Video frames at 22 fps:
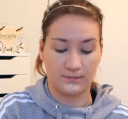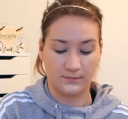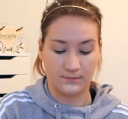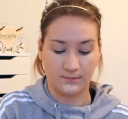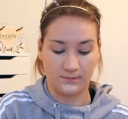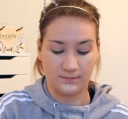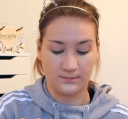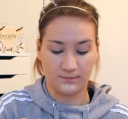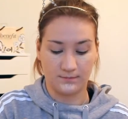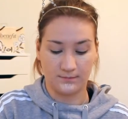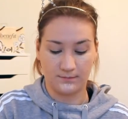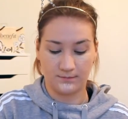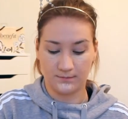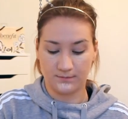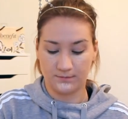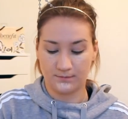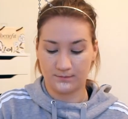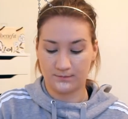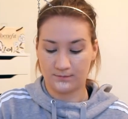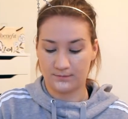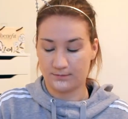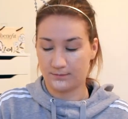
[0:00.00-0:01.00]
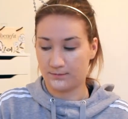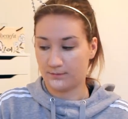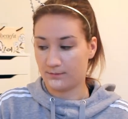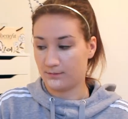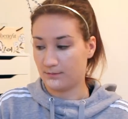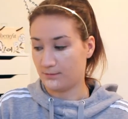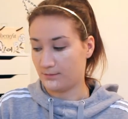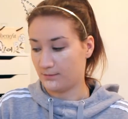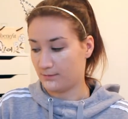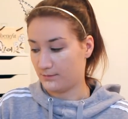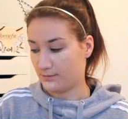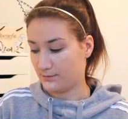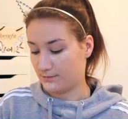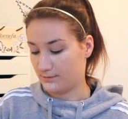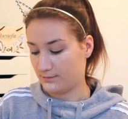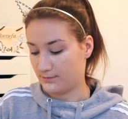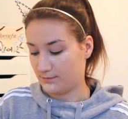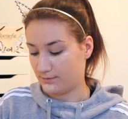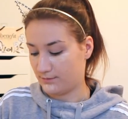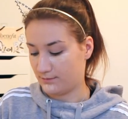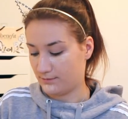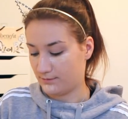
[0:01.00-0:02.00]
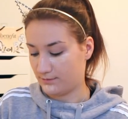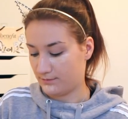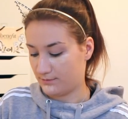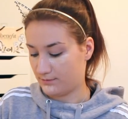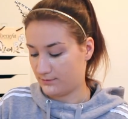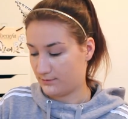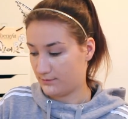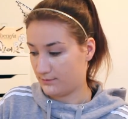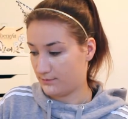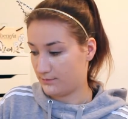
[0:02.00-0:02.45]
Nobody speaks.